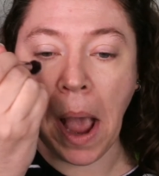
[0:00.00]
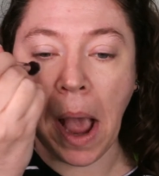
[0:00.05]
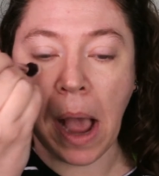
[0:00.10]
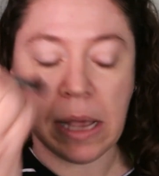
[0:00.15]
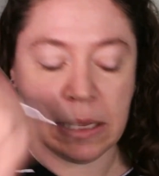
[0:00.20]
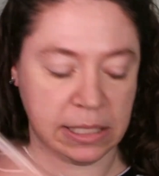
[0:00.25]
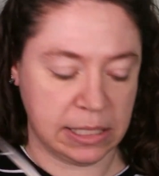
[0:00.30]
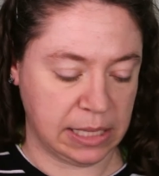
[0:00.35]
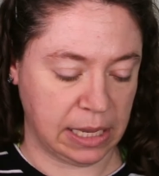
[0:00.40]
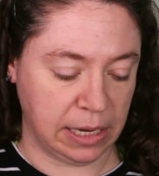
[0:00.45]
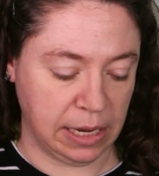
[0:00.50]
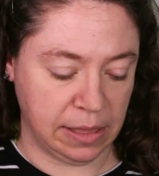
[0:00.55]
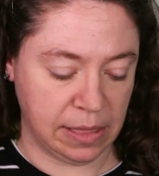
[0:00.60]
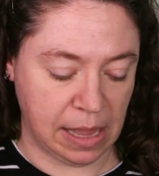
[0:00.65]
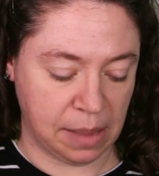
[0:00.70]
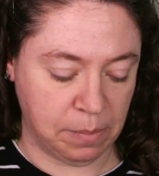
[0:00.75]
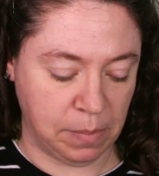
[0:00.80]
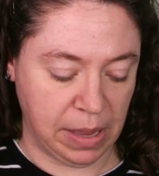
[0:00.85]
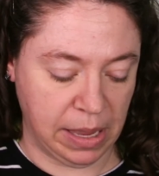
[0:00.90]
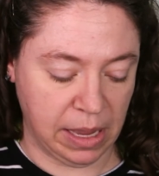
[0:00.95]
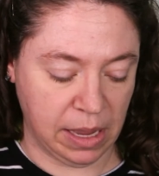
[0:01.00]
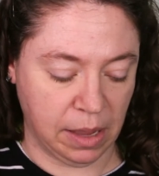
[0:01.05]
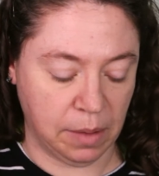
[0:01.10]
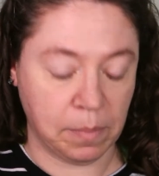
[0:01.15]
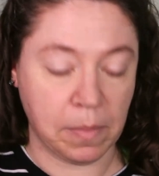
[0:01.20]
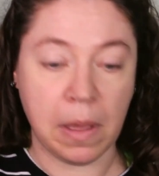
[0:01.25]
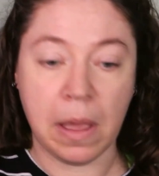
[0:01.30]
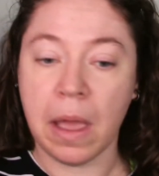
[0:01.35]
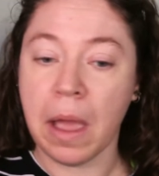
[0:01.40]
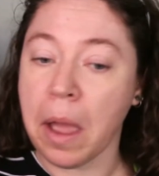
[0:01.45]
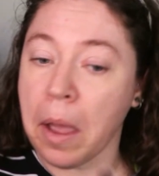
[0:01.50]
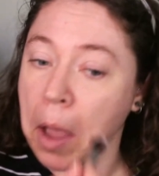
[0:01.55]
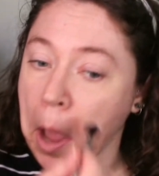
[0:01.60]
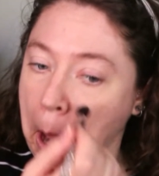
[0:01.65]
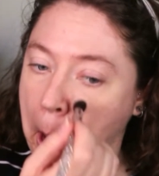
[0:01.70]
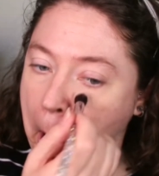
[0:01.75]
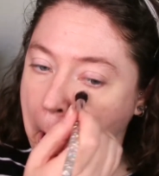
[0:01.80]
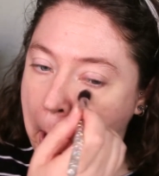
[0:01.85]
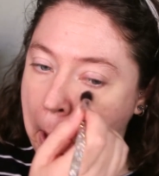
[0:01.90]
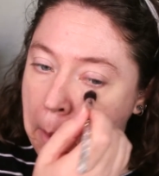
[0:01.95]
setting that makeup.
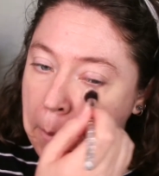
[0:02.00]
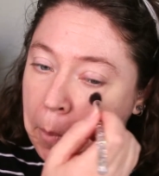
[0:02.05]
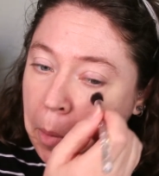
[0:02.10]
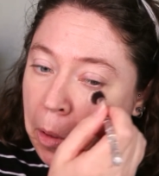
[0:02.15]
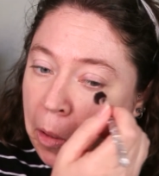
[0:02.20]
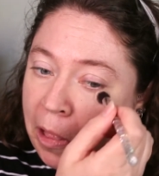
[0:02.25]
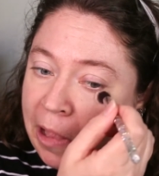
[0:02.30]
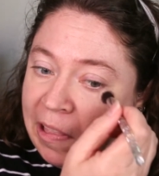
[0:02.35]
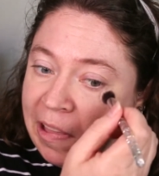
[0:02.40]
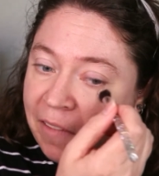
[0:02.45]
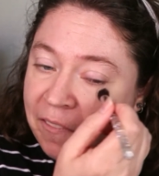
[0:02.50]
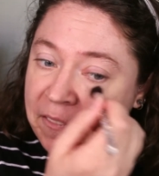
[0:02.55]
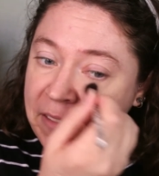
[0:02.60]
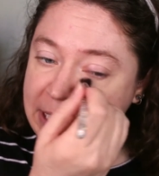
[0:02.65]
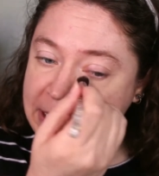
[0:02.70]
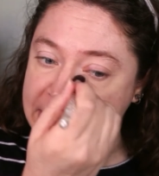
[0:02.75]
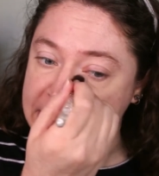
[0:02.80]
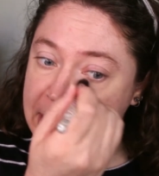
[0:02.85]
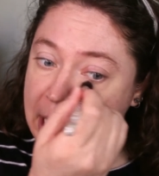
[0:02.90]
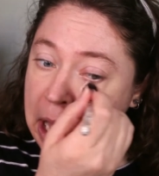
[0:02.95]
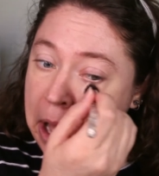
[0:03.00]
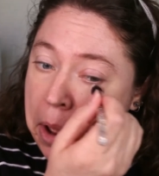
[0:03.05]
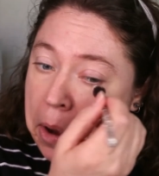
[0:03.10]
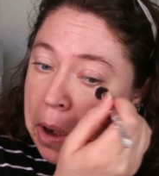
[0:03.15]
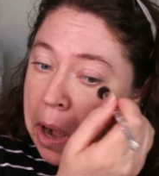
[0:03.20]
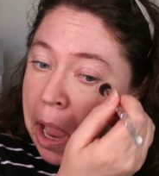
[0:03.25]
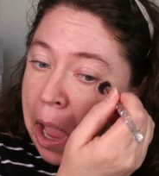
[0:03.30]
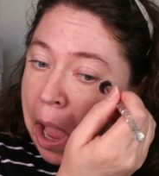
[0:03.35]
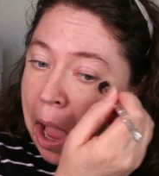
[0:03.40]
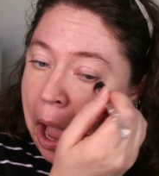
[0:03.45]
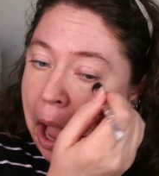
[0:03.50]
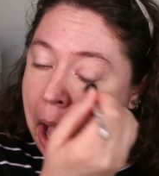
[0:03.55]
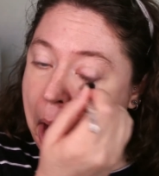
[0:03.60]
Pulling that face down